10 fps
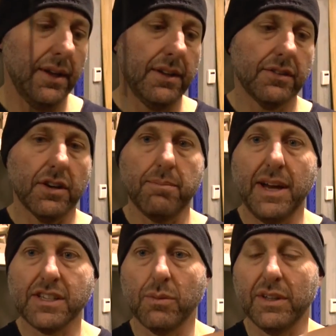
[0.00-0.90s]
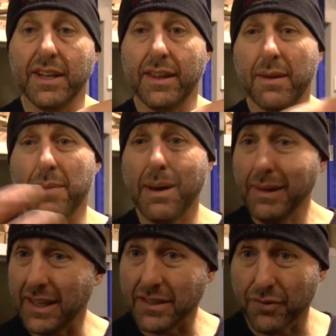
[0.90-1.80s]
It's got a matching one down there.
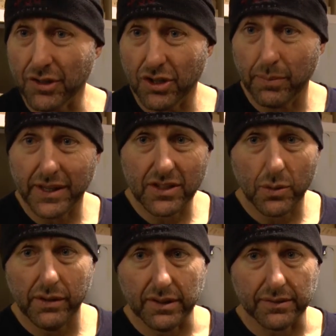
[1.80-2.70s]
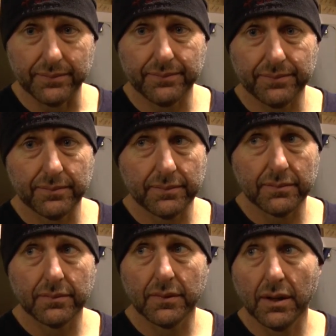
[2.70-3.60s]
Maybe that's for a two-piece quiver.
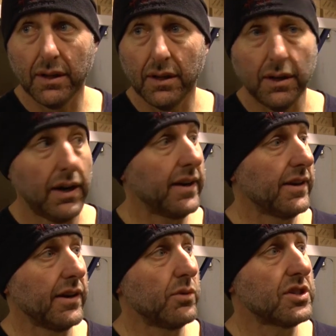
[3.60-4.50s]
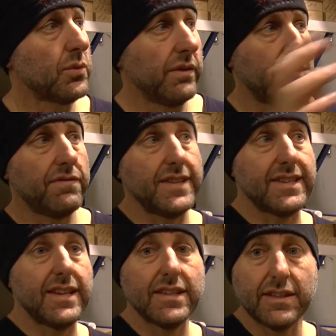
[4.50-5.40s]
I don't know which quiver fits
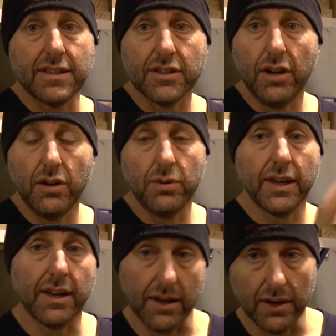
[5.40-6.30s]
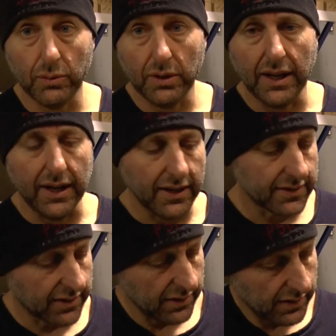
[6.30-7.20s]
into this hole here, and I will
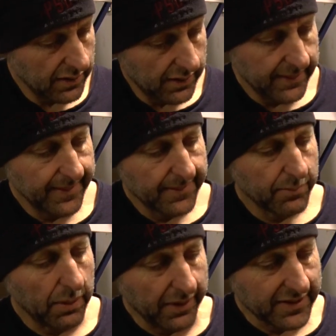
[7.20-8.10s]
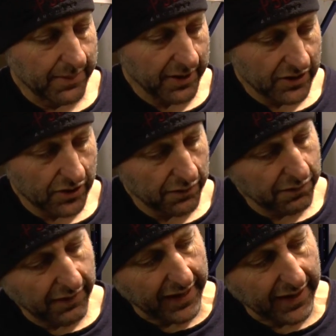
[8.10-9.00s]
ask. Probably it's something I should
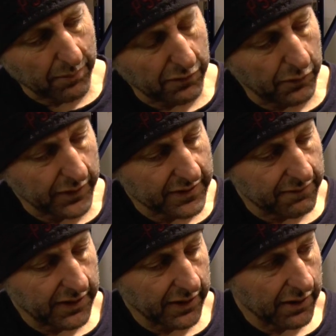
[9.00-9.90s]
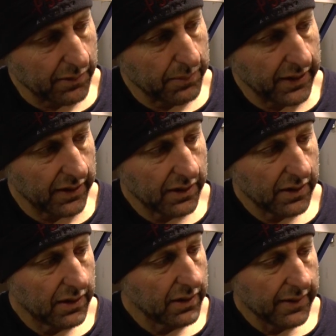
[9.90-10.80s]
have found out before this video, but
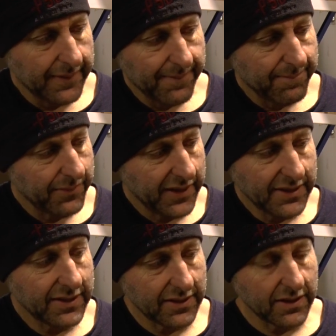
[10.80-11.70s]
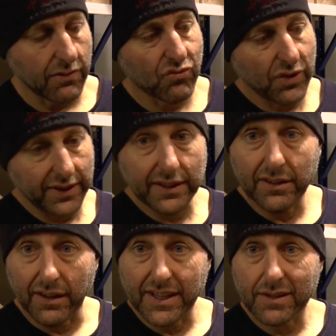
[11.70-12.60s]
this is a really
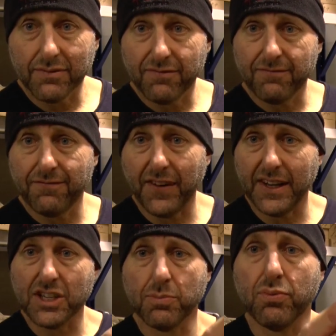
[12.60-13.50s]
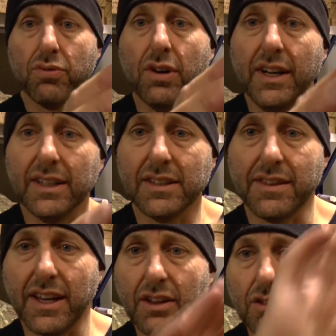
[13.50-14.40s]
nice finished product. I
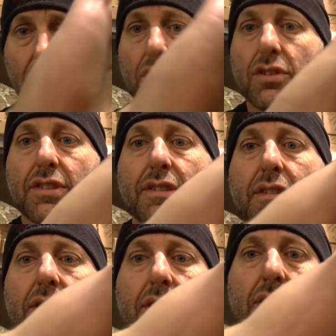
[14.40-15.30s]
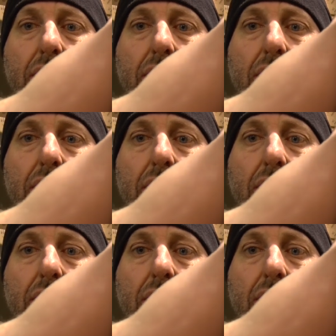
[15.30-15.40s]
think it looks,